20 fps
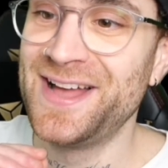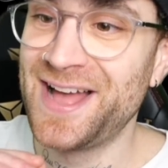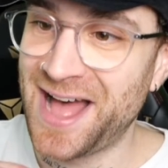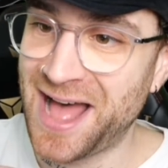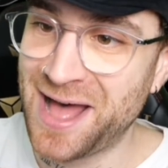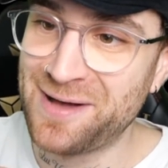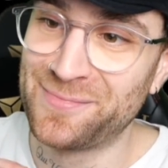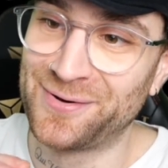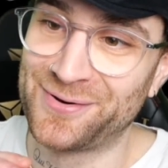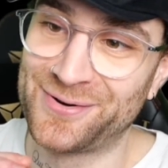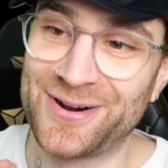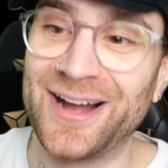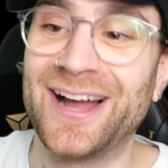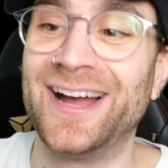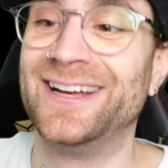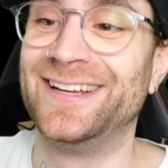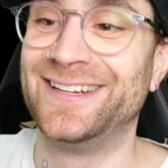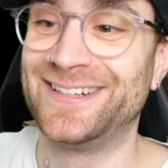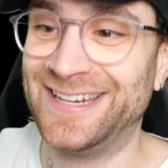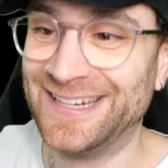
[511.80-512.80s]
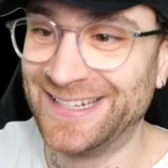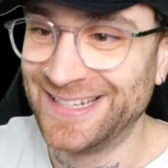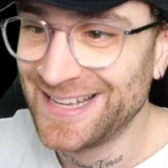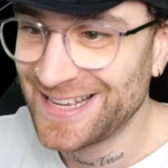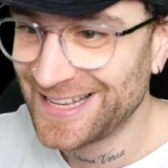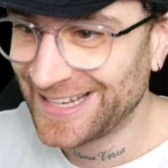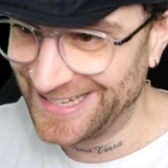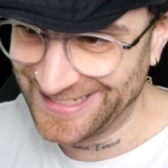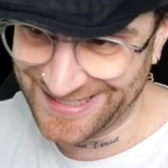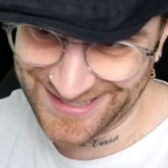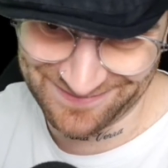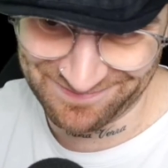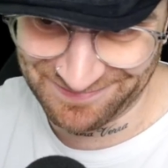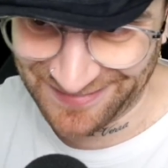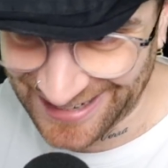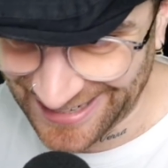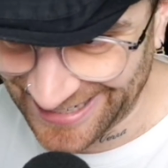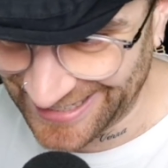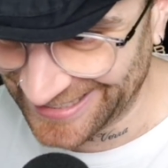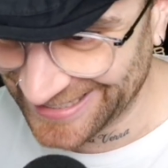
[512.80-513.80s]

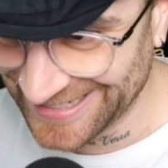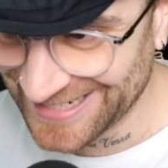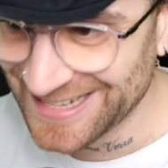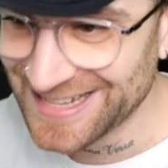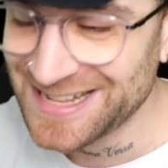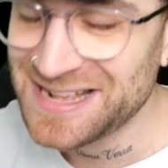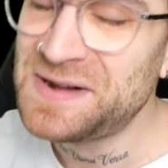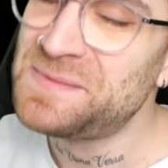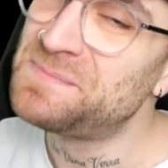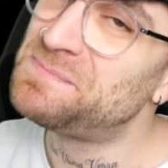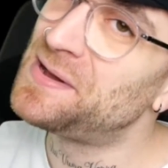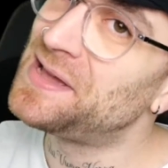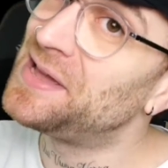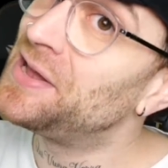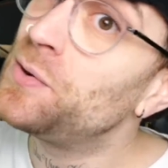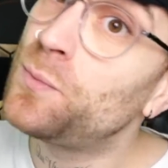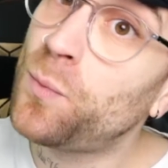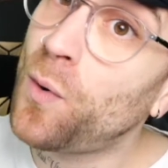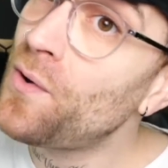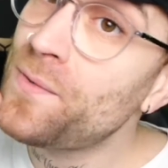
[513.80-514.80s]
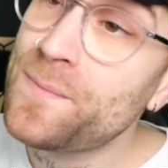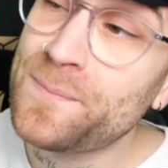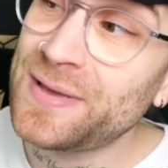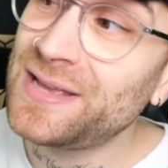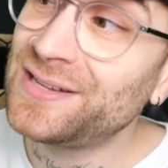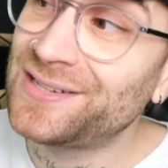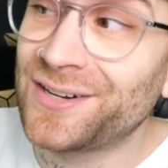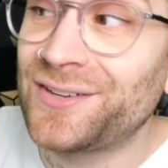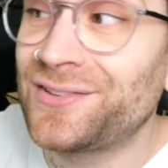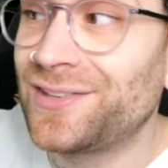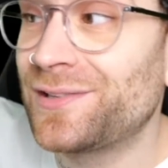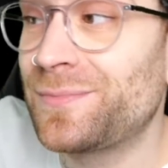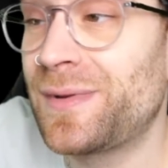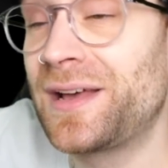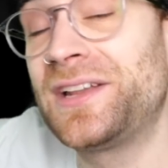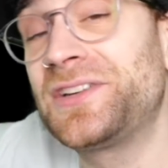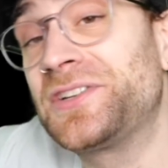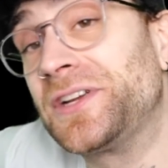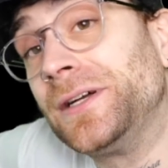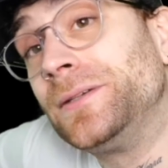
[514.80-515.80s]
admired, but he won't be Chelsea's
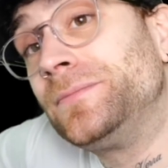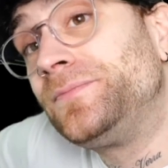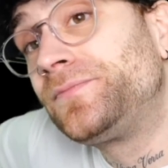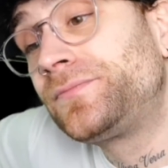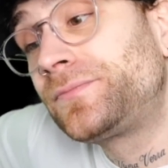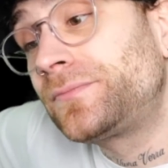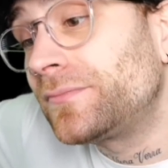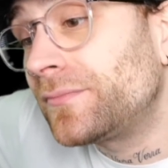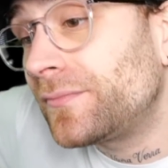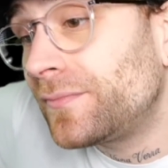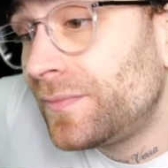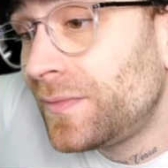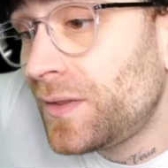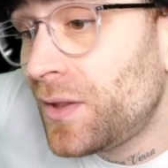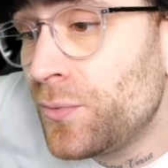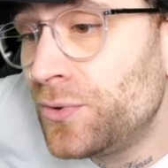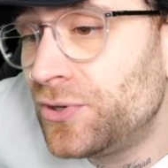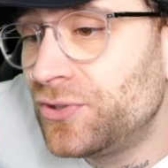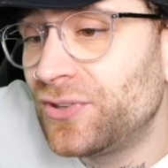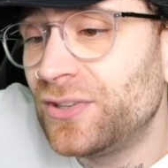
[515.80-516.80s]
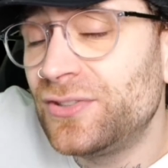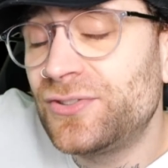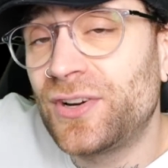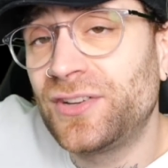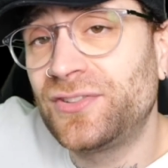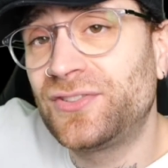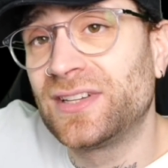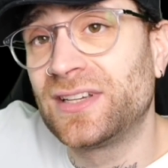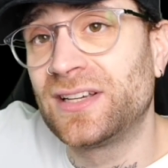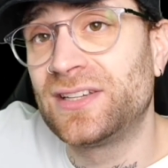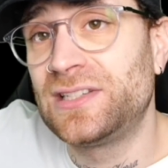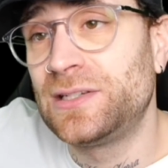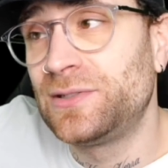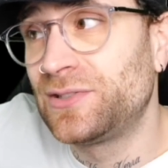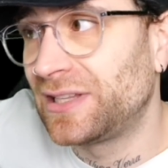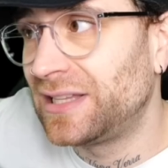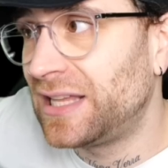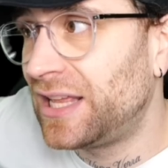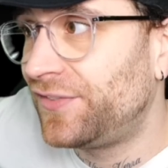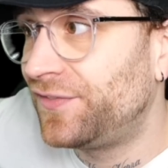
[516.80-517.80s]
manager. Which is interesting, because he was
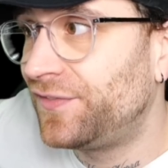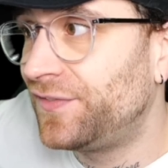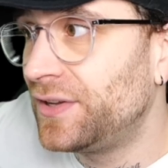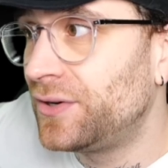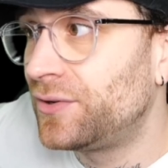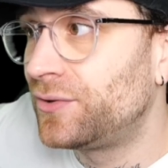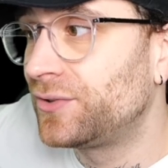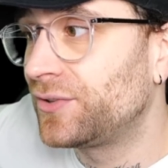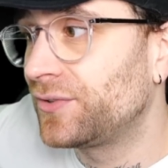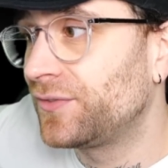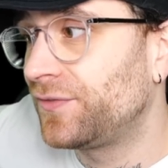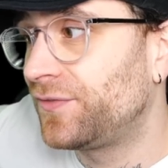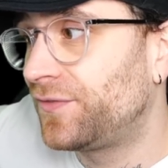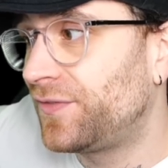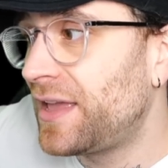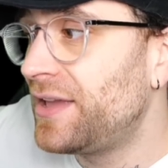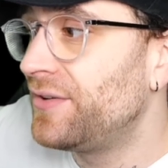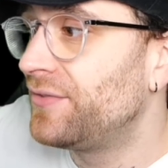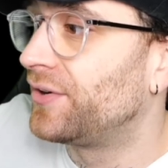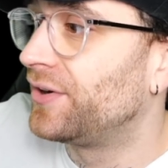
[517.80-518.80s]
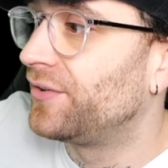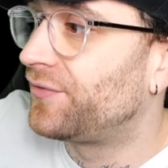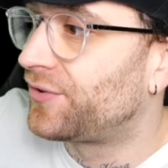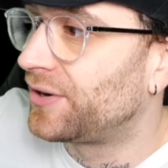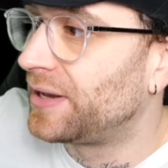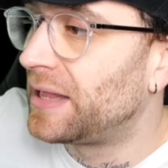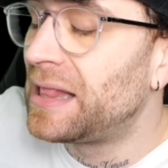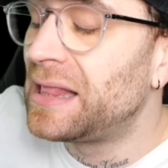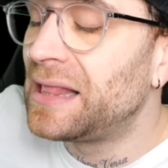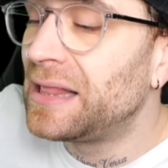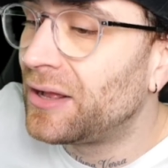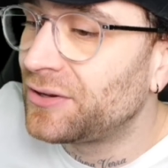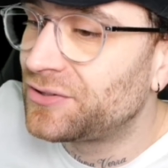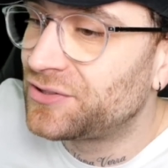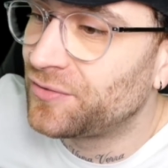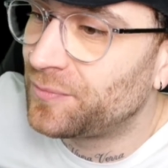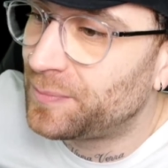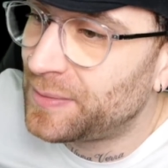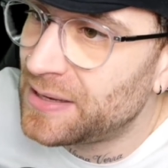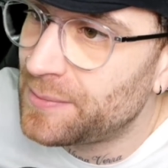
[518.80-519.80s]
a left field favourite for a lot
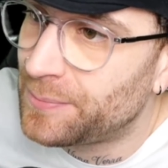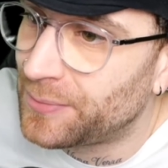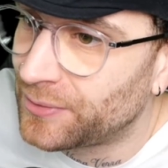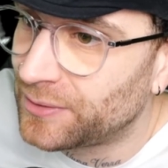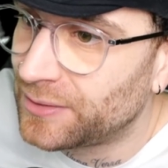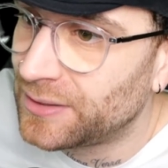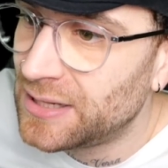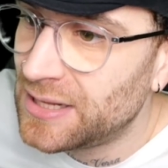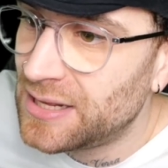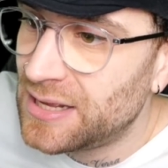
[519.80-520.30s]
of people.